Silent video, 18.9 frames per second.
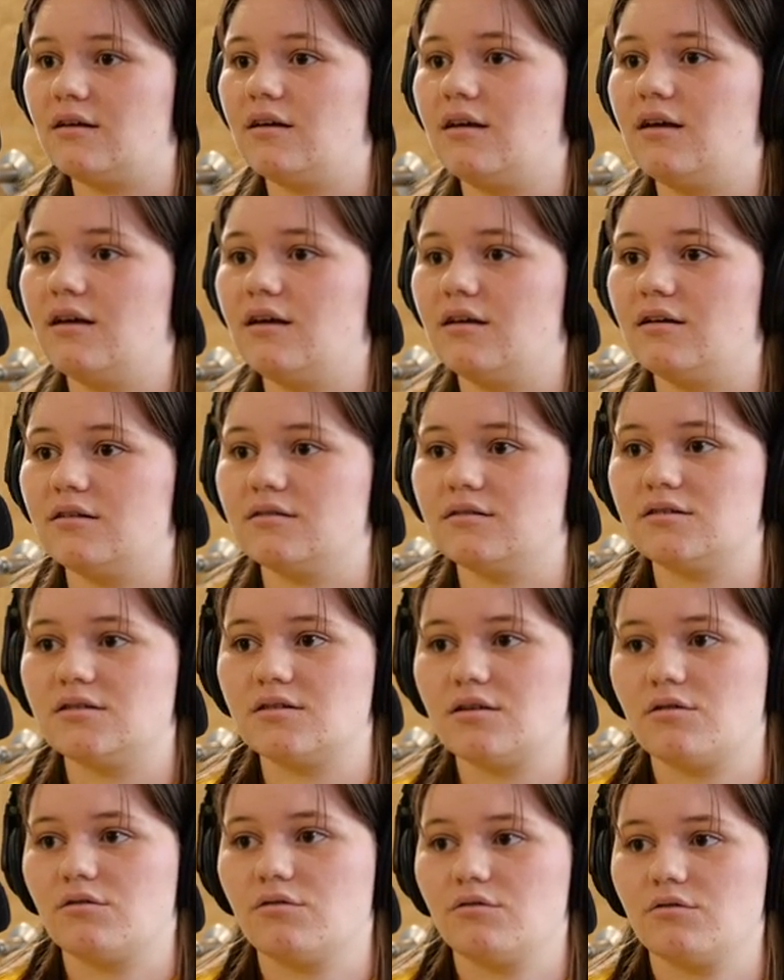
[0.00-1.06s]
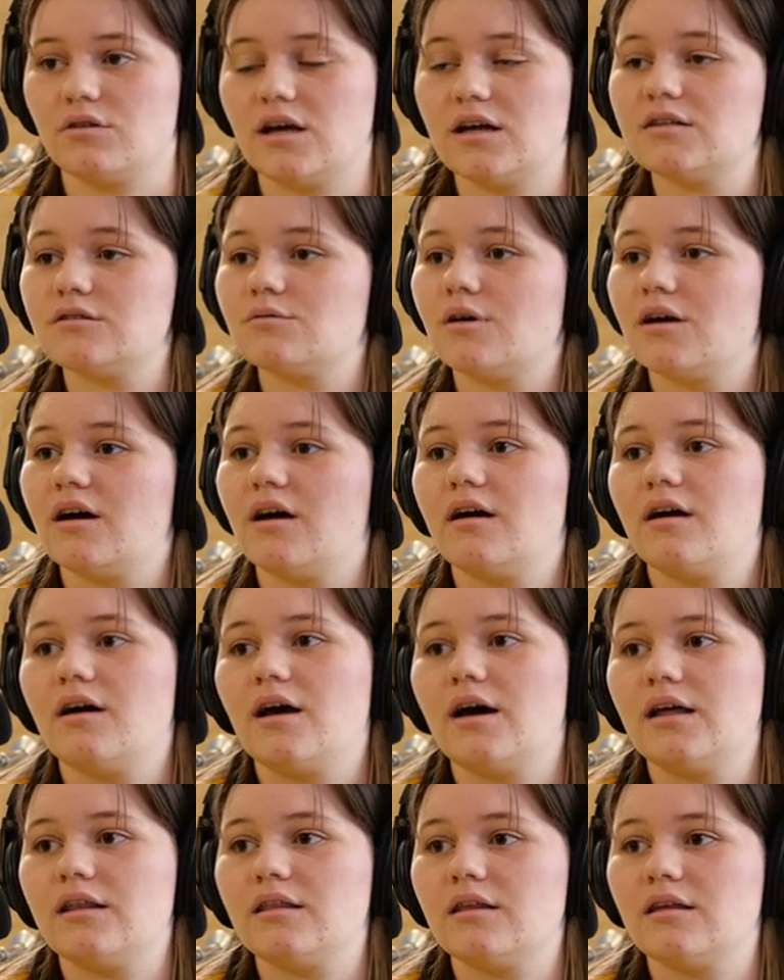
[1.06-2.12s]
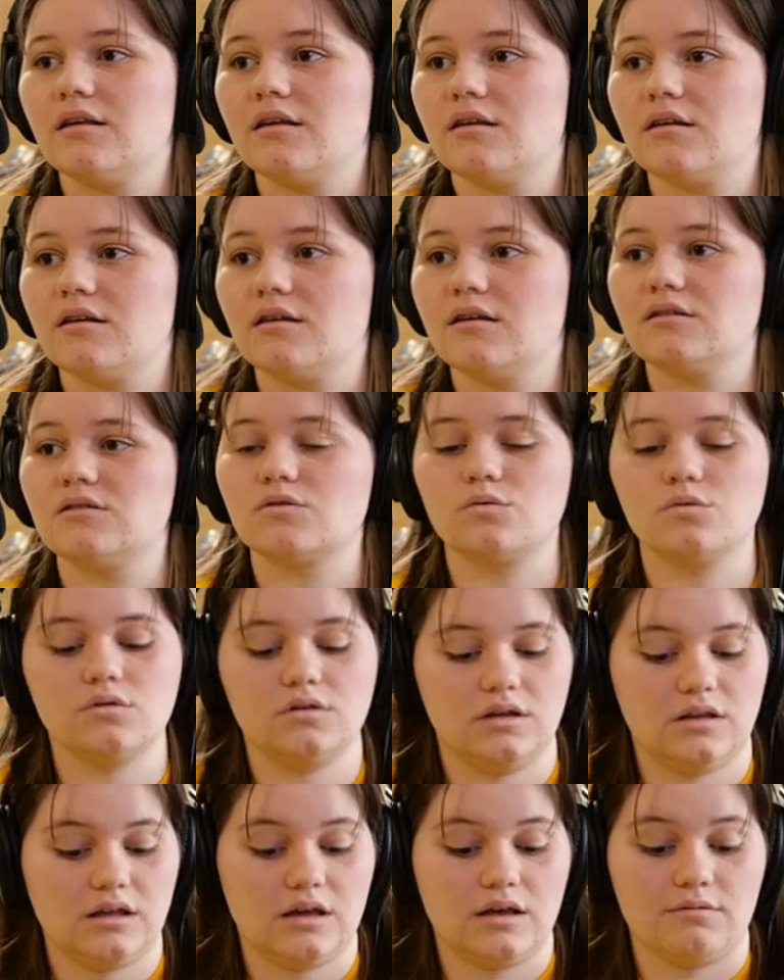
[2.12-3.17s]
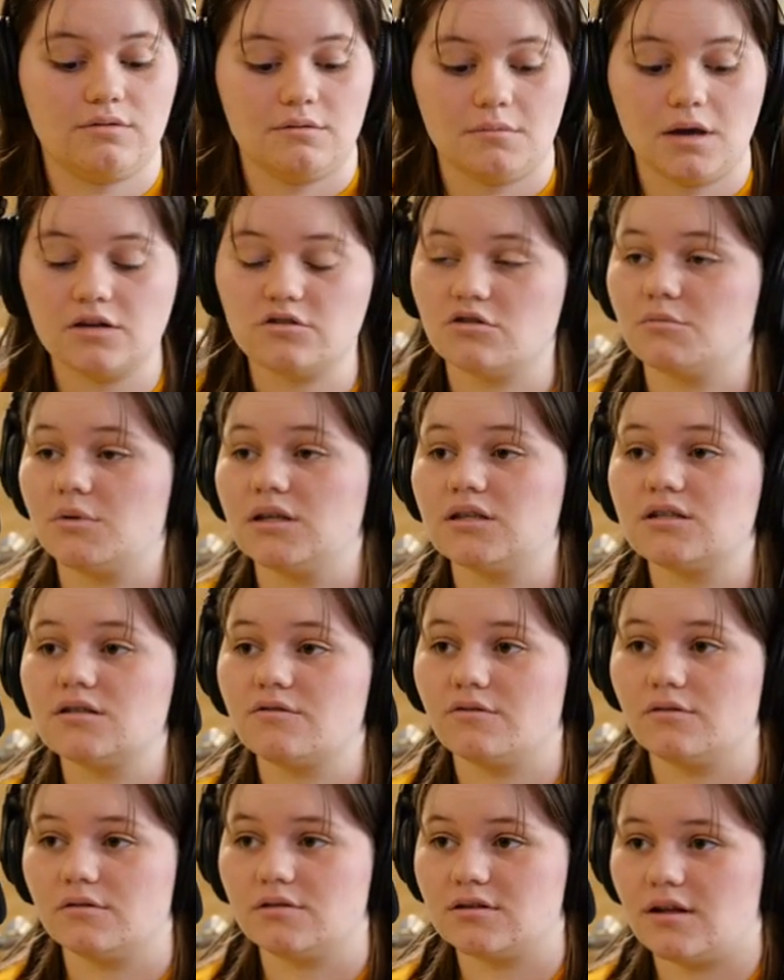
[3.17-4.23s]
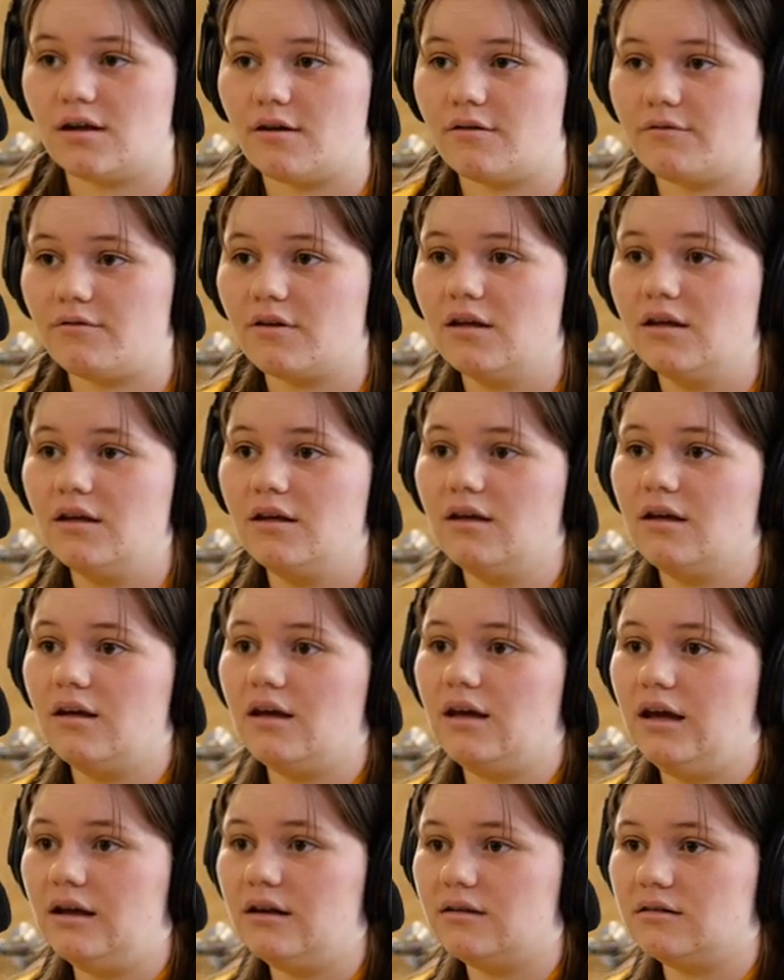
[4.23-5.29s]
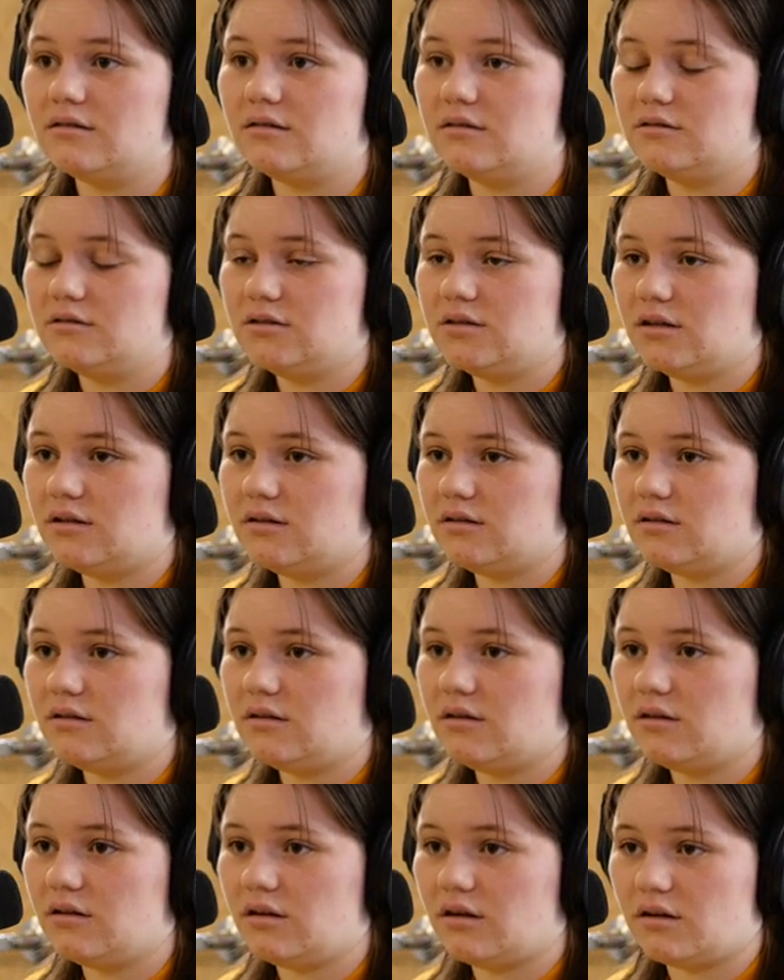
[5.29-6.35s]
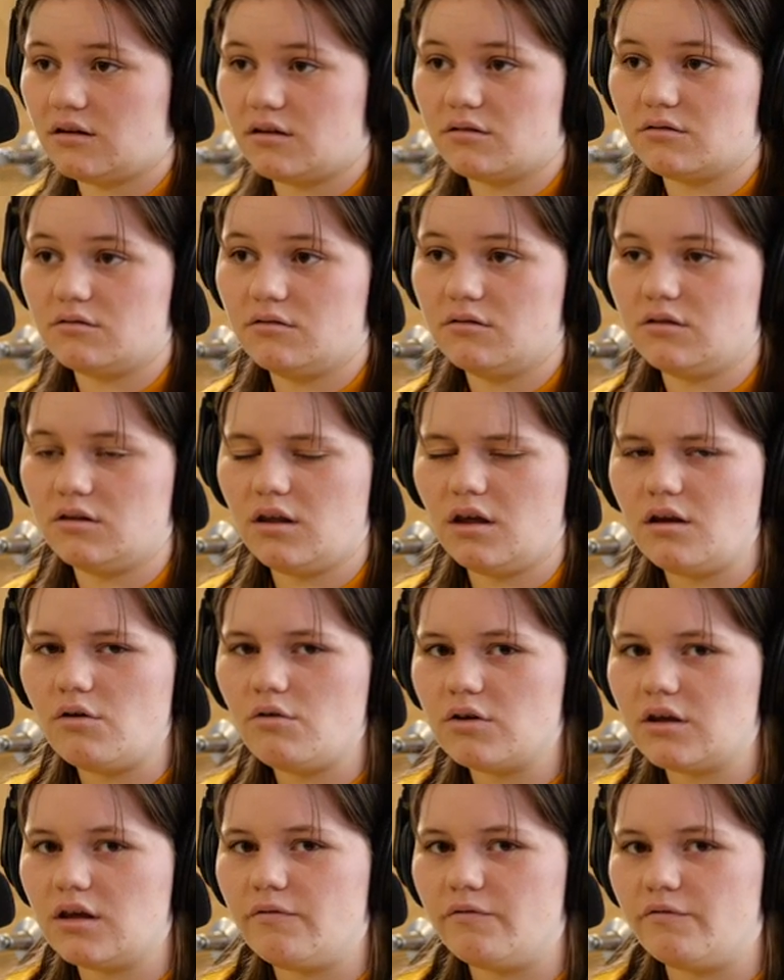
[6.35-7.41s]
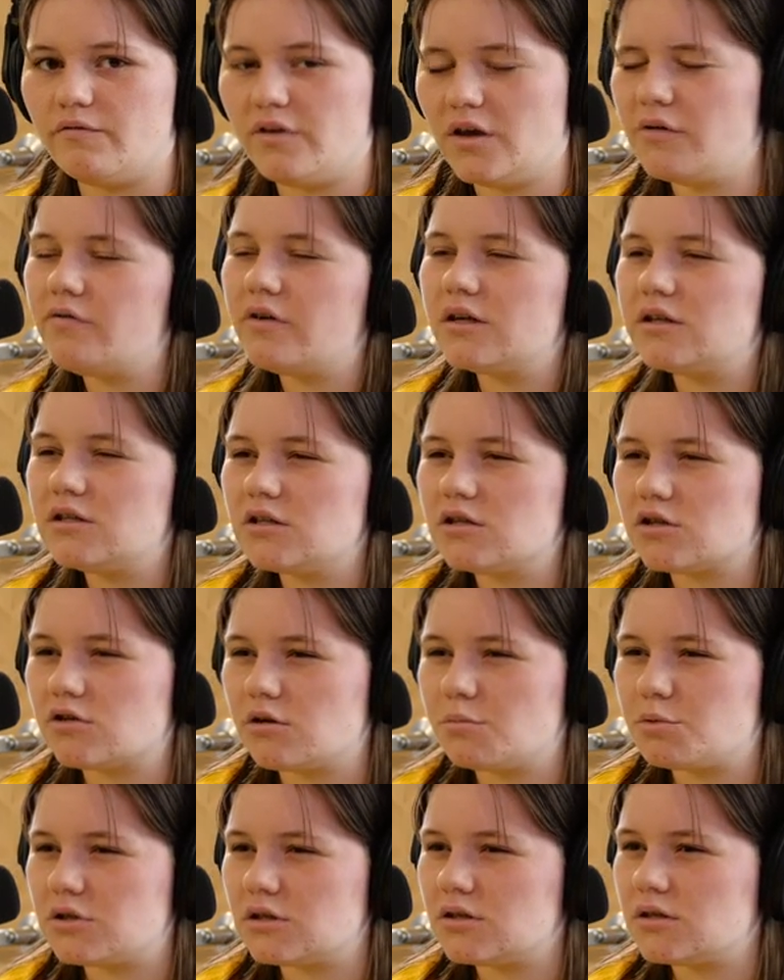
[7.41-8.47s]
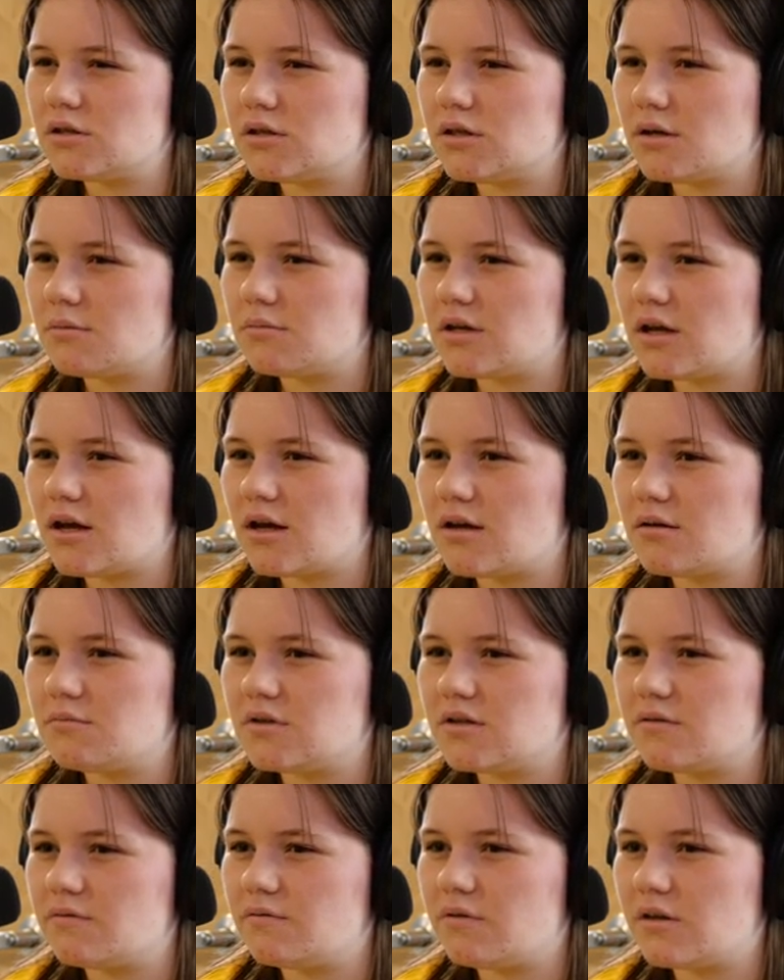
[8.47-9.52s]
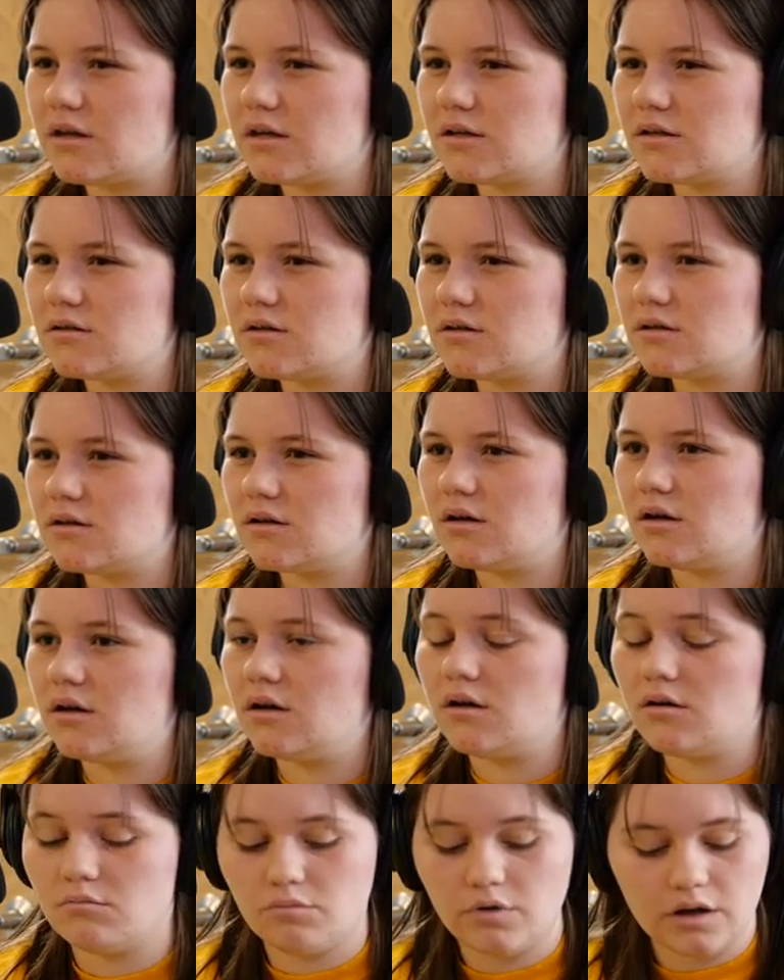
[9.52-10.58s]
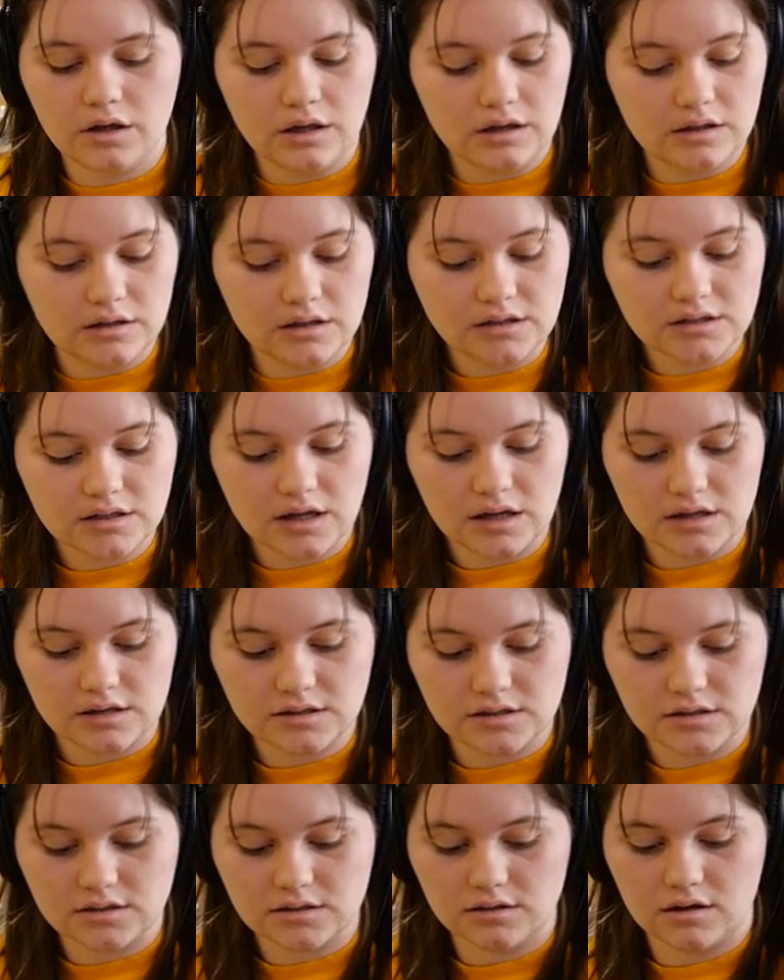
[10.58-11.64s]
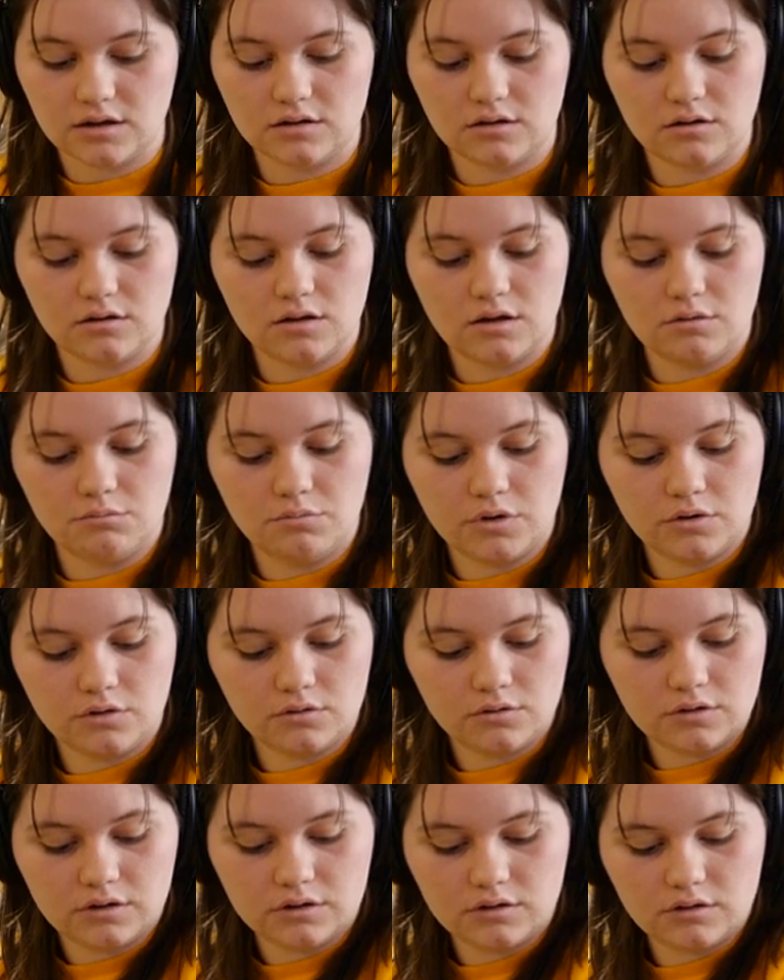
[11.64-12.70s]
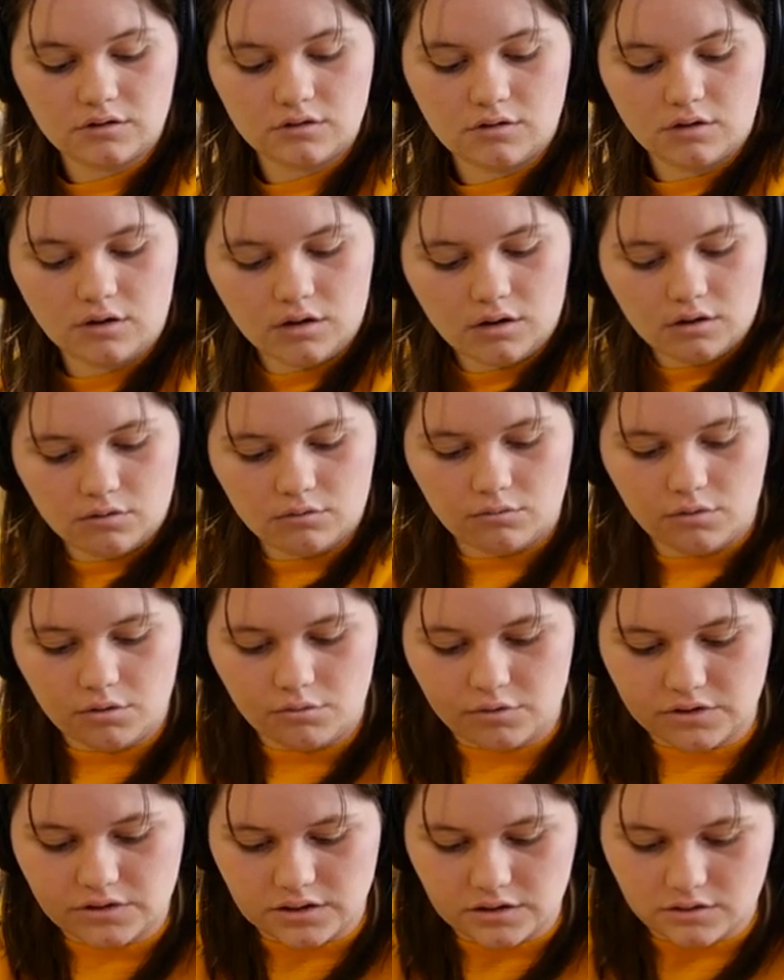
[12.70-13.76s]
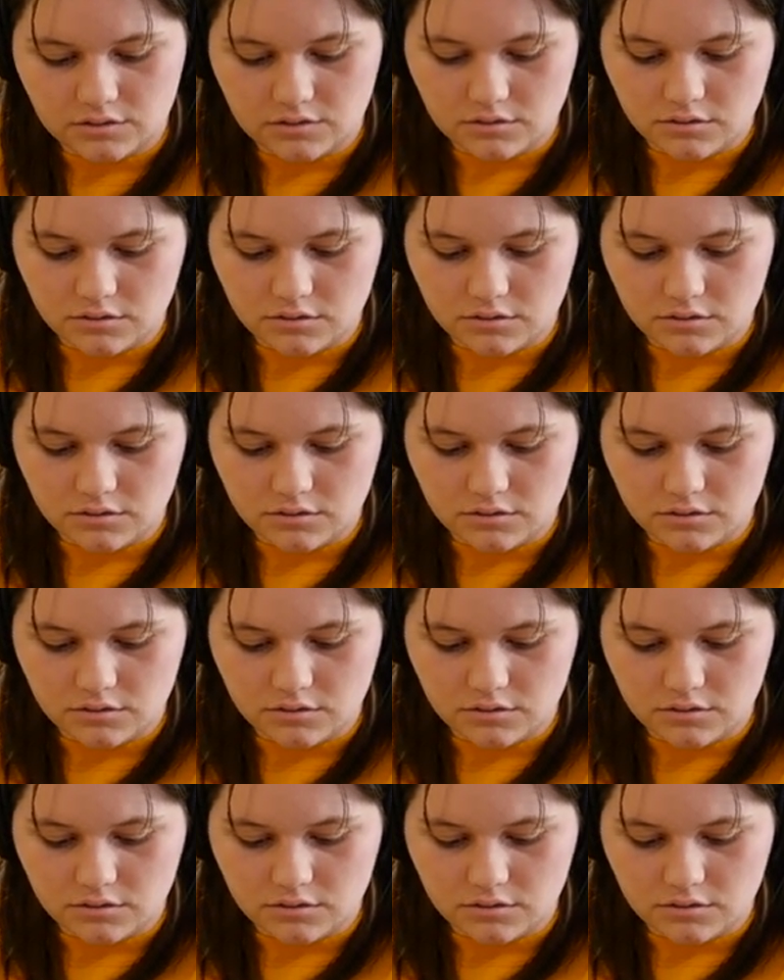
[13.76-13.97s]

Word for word: And so that's why I think it's cool that they give the measurements for stuff and so like they don't give vivid descriptions sometimes of things but in this case, it's like and build, uh, what was it?